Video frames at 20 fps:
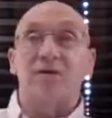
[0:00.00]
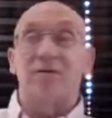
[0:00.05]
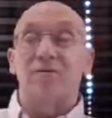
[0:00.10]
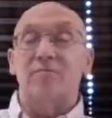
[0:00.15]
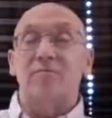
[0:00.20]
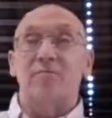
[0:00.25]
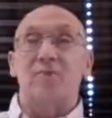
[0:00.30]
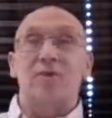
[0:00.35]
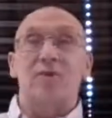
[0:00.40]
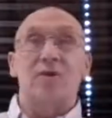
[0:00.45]
and
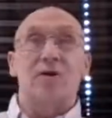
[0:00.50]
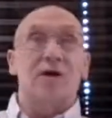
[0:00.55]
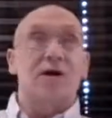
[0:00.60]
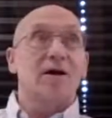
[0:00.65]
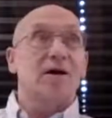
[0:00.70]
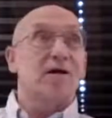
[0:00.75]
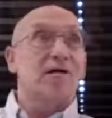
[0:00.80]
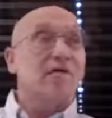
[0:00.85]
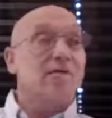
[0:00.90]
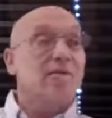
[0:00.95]

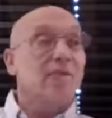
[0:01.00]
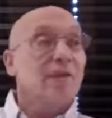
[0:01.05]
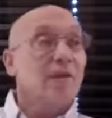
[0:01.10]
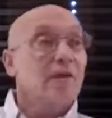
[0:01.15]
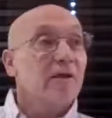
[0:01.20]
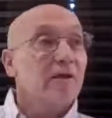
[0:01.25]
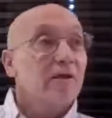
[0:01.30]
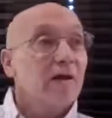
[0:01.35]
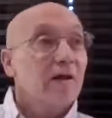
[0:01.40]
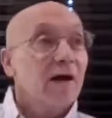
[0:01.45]
Moggallana,
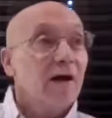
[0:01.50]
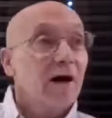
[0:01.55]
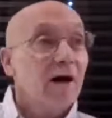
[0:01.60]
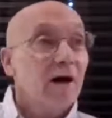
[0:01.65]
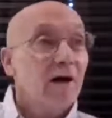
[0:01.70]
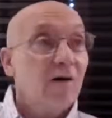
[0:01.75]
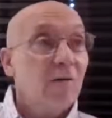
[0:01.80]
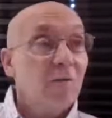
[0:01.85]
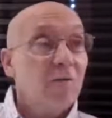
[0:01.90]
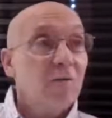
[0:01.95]

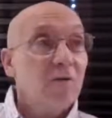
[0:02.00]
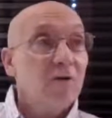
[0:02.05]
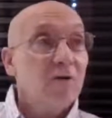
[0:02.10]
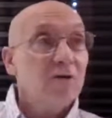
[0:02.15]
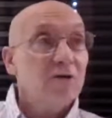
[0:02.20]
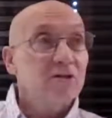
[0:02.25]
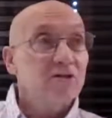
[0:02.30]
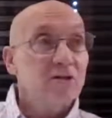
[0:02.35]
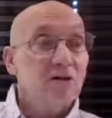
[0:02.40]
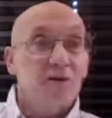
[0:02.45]

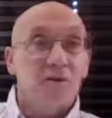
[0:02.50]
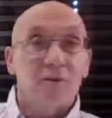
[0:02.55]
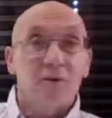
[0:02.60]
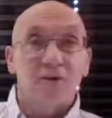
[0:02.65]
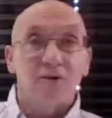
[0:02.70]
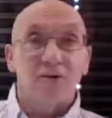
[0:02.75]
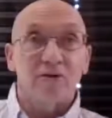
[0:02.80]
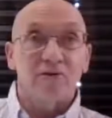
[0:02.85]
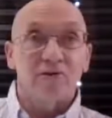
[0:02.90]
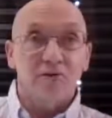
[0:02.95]

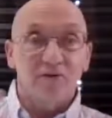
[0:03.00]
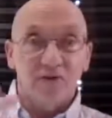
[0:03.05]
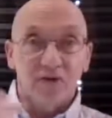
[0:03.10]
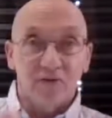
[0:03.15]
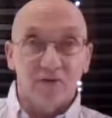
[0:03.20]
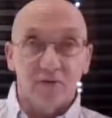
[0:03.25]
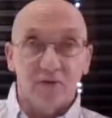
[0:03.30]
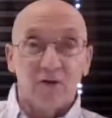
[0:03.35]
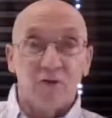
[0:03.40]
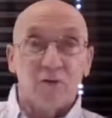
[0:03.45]
Sariputta,
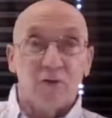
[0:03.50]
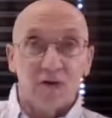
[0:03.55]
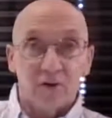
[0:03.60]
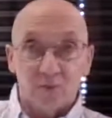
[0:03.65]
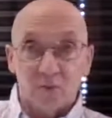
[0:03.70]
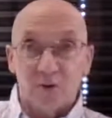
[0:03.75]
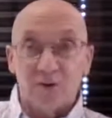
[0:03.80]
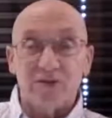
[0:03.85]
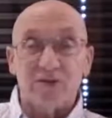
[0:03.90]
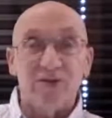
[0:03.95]

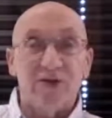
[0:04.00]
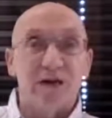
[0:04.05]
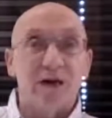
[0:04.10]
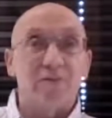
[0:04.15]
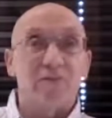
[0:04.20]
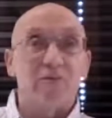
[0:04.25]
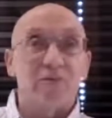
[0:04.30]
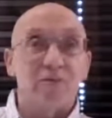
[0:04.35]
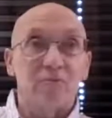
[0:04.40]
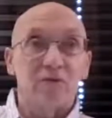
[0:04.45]
once he
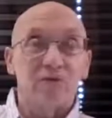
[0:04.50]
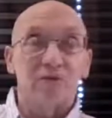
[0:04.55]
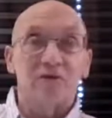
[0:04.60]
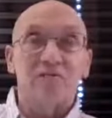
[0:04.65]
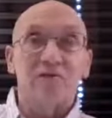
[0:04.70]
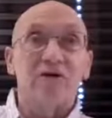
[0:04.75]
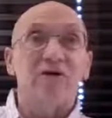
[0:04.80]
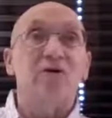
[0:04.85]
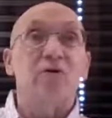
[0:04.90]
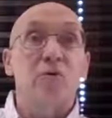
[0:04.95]
came to the Buddha,
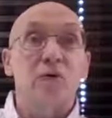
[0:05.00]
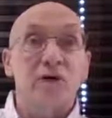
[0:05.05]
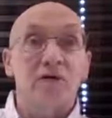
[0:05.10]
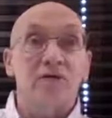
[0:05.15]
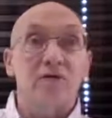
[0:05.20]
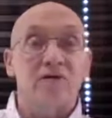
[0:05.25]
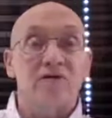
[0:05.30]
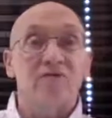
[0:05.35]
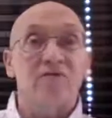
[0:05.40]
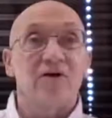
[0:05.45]
very
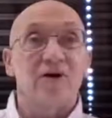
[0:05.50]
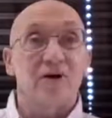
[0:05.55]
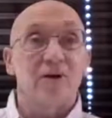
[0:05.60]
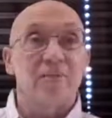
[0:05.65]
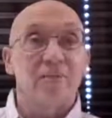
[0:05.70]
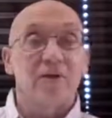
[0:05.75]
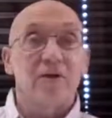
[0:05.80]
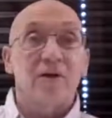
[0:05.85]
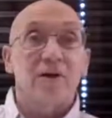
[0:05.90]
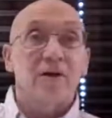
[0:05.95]
quickly
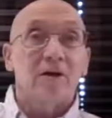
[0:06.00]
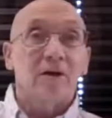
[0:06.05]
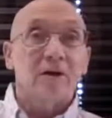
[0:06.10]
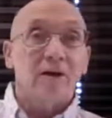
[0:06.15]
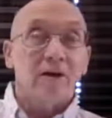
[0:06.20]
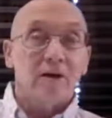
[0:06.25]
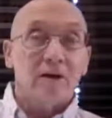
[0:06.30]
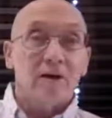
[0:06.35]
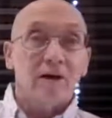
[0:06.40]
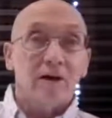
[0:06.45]
developed
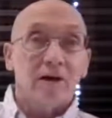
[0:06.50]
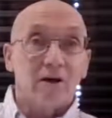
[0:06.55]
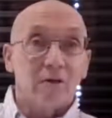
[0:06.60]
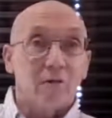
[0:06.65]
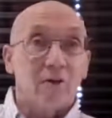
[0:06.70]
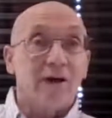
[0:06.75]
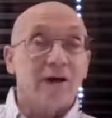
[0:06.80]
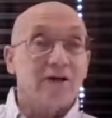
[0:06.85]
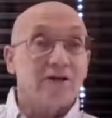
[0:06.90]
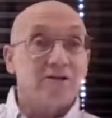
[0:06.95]
an
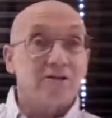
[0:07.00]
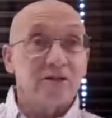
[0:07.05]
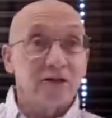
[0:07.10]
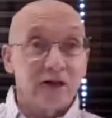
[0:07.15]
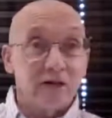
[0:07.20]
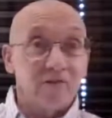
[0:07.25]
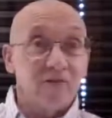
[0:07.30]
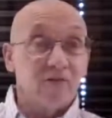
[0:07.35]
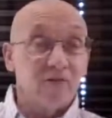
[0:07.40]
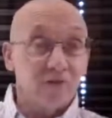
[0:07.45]
awakened
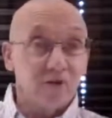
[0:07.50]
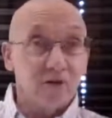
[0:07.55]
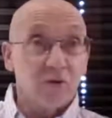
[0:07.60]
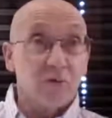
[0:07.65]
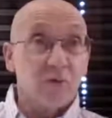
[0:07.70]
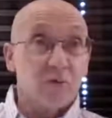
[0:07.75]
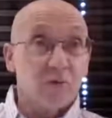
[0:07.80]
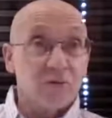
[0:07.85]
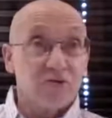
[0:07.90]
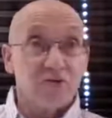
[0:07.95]
state, full
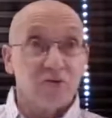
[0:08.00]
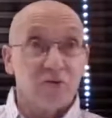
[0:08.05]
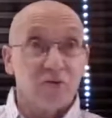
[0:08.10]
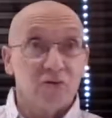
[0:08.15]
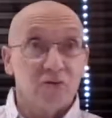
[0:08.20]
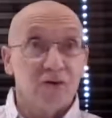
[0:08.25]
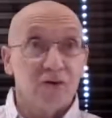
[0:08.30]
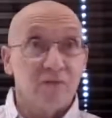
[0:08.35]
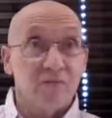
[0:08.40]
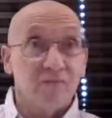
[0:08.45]
human
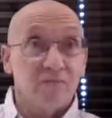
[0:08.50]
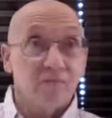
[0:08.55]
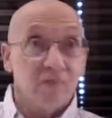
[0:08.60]
maturity.